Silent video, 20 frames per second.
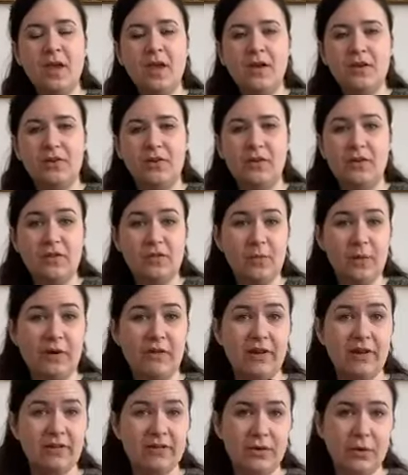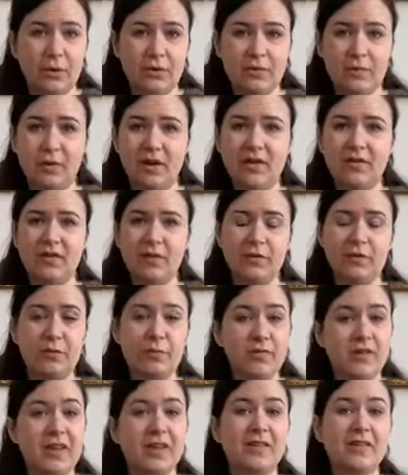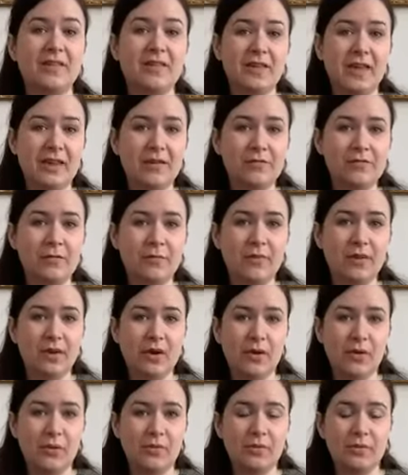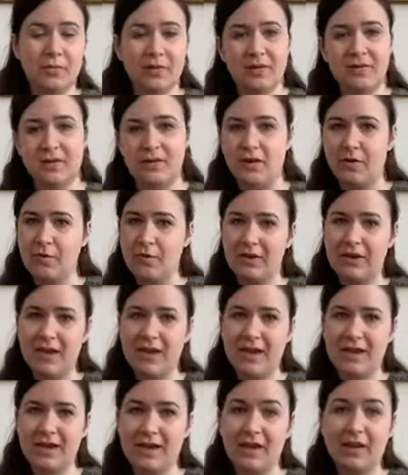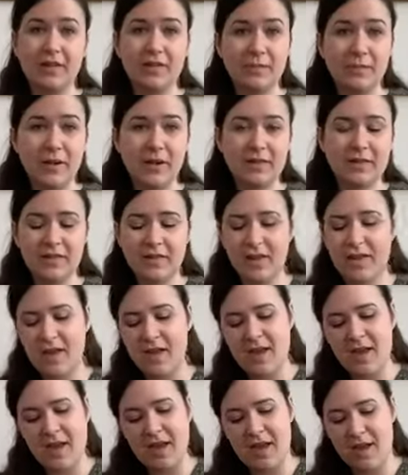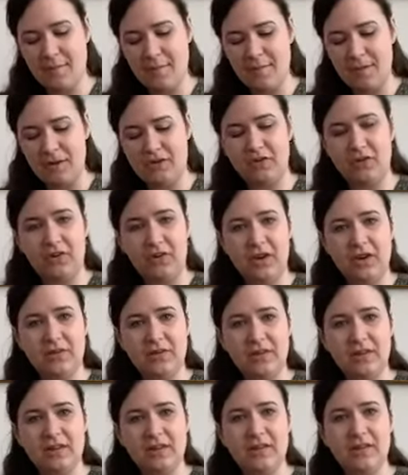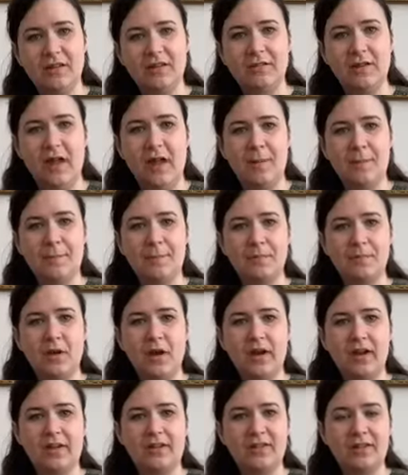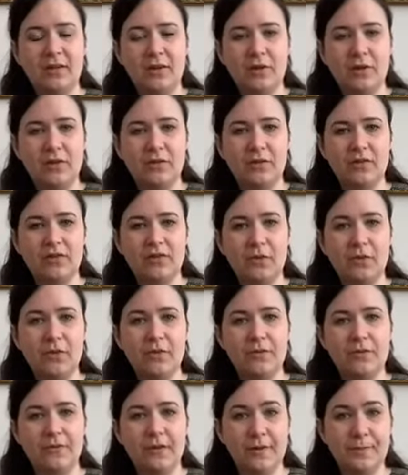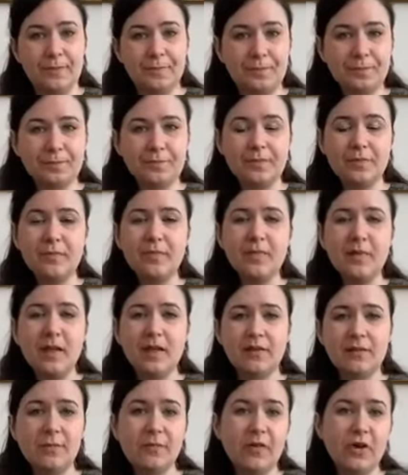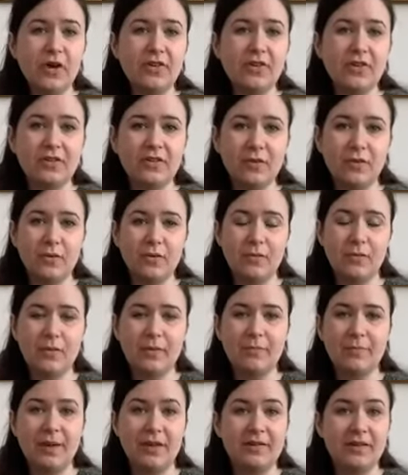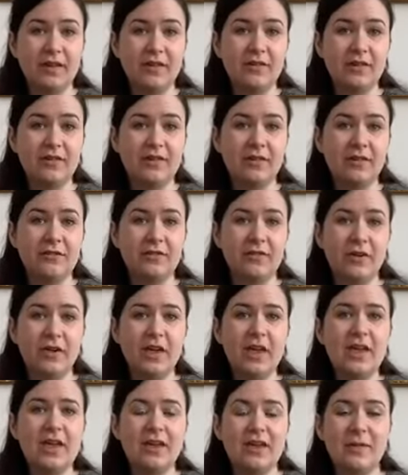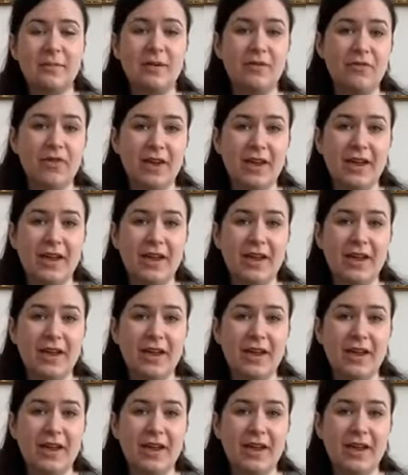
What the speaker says: Do this wearing socks, because you want to protect the skin from the cold, because you don't want to get any ice burns. But just using the ice along the sole of the foot and some very gentle massage into the foot can be really